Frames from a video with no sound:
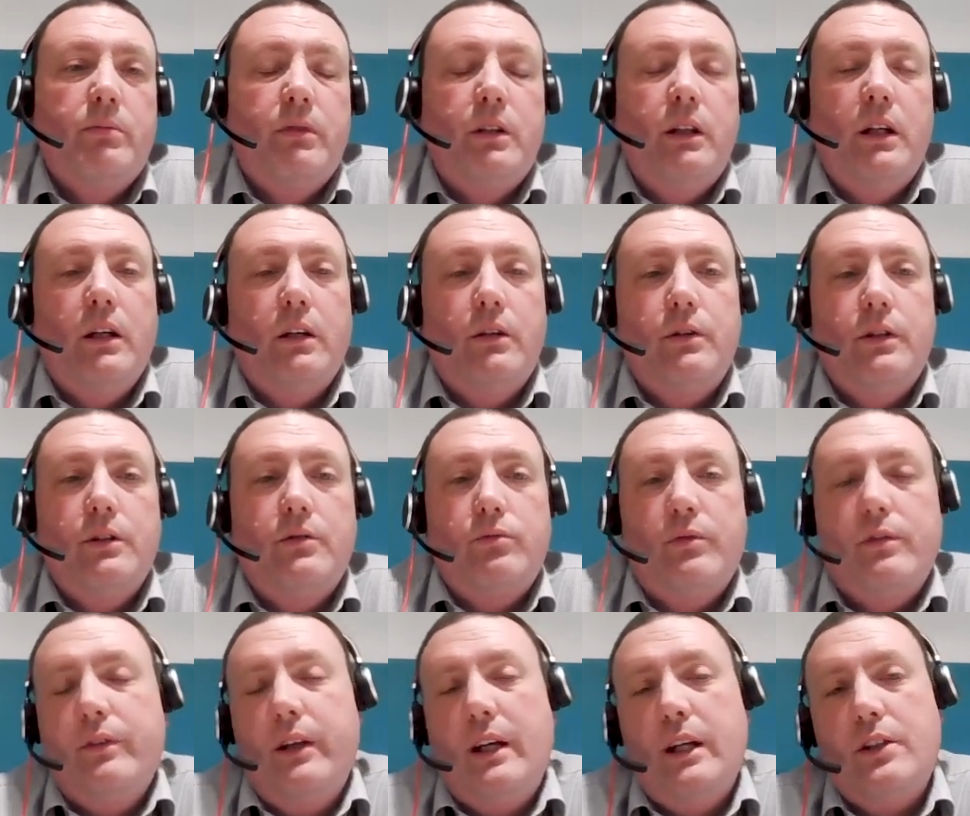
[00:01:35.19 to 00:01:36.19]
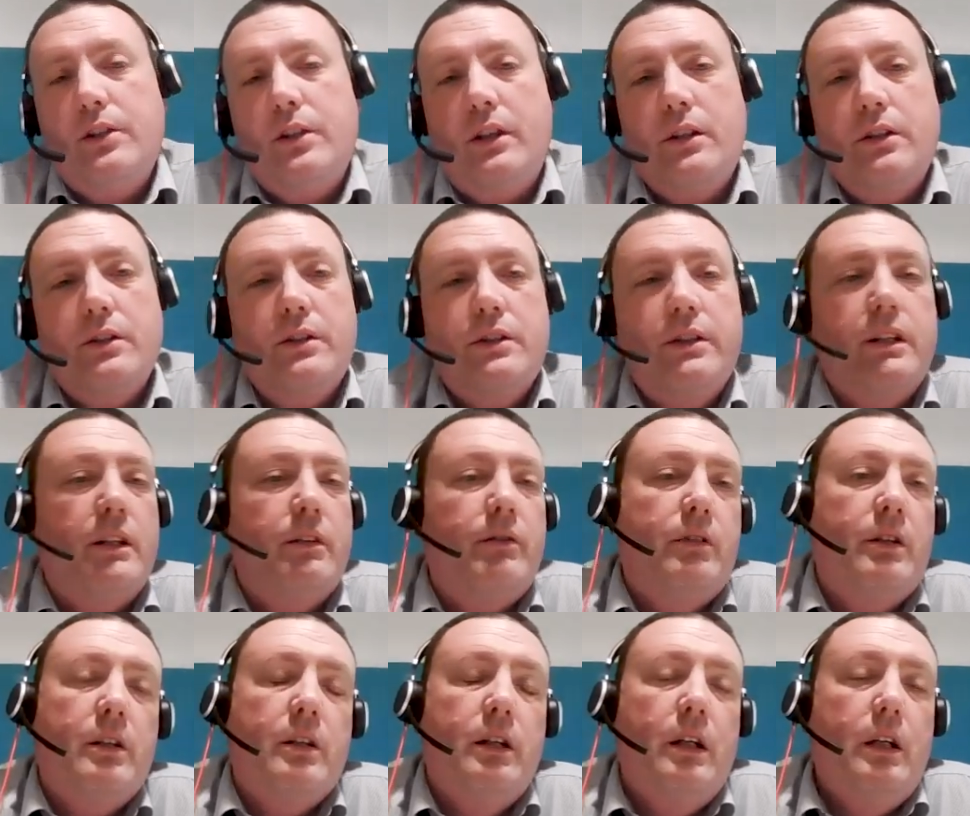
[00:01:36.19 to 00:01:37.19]
There's reflections, there
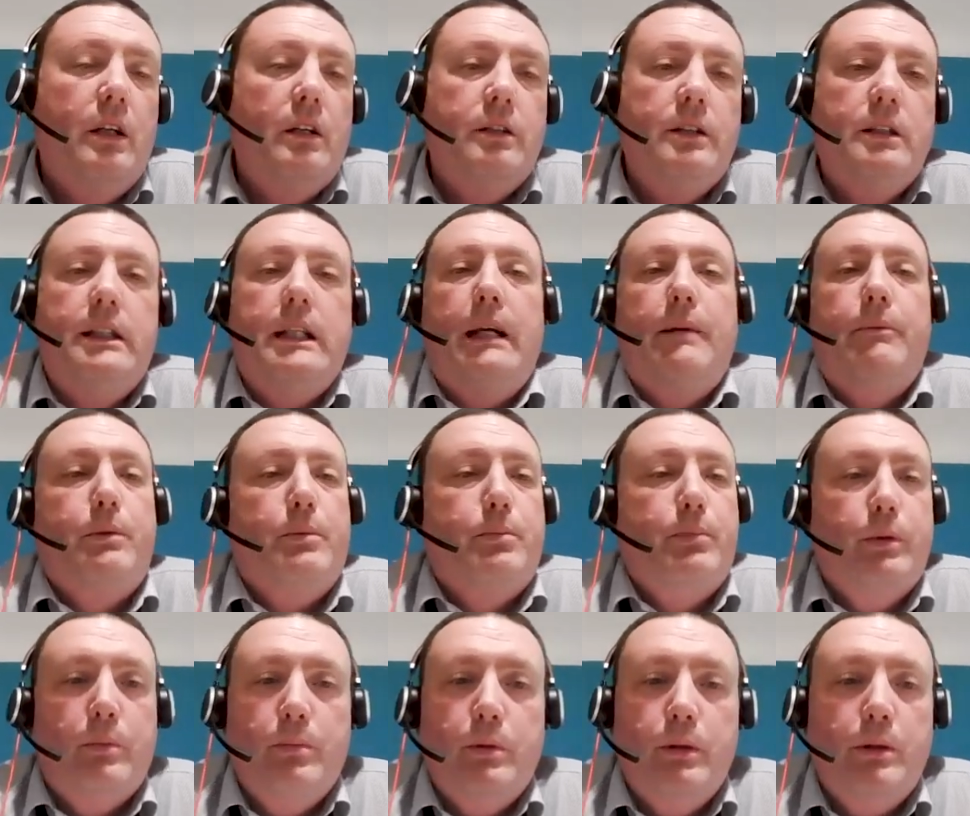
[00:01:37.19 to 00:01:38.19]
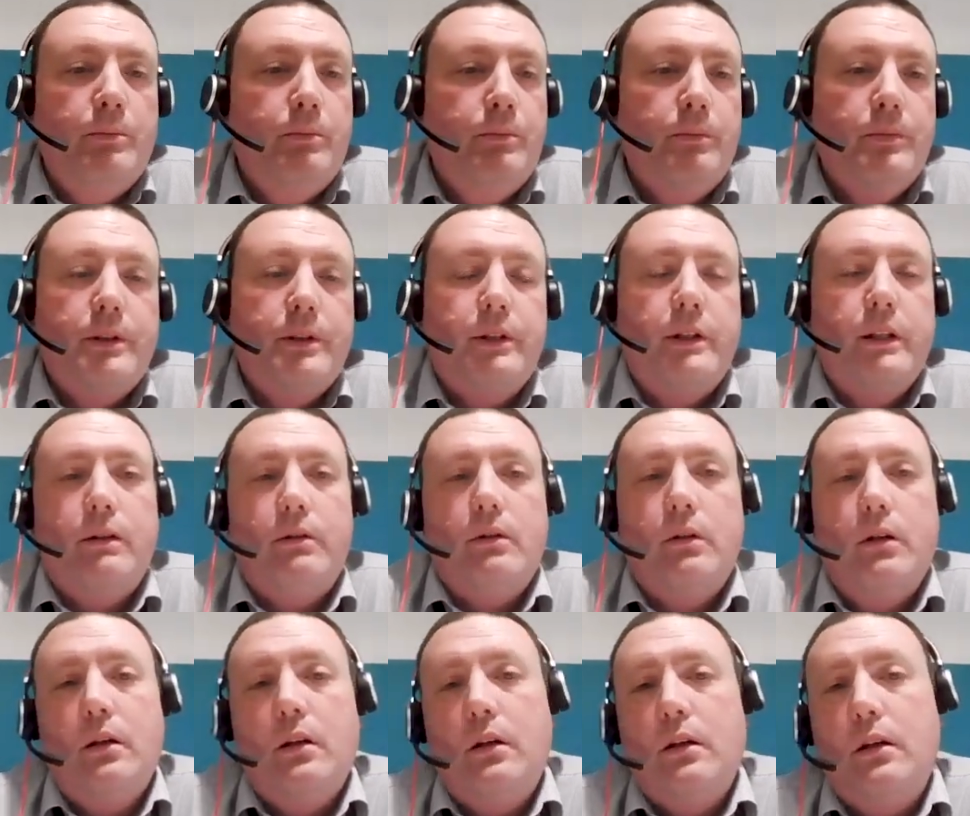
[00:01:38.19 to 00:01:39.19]
are depth problems, there
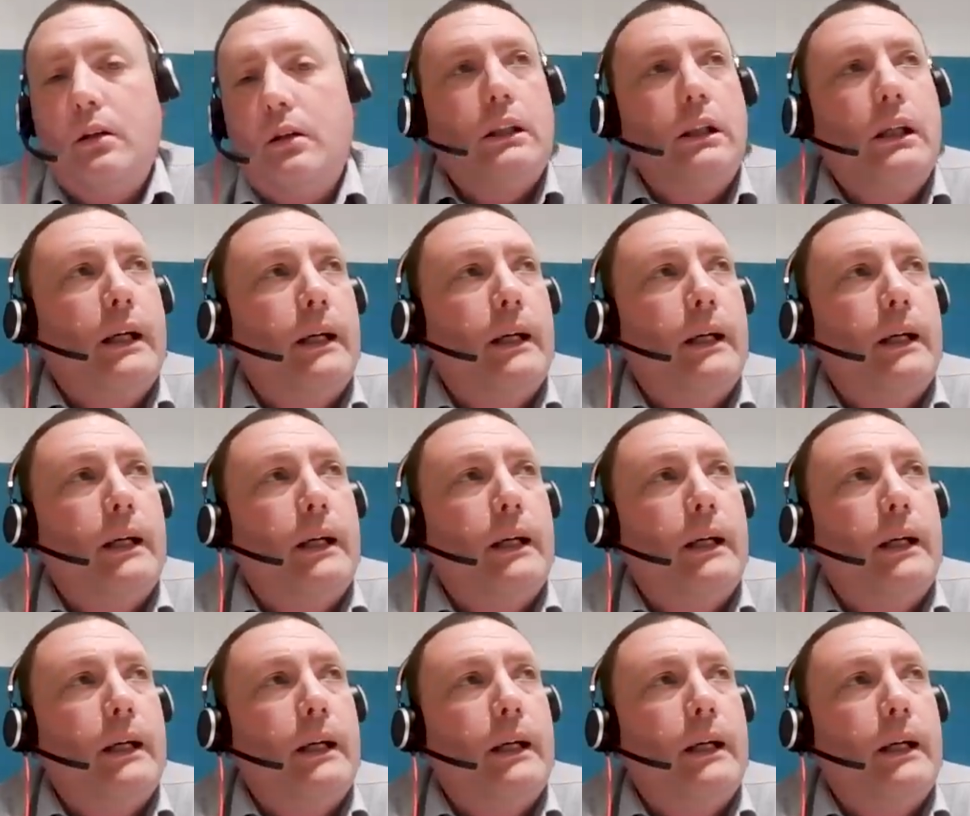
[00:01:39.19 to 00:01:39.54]
are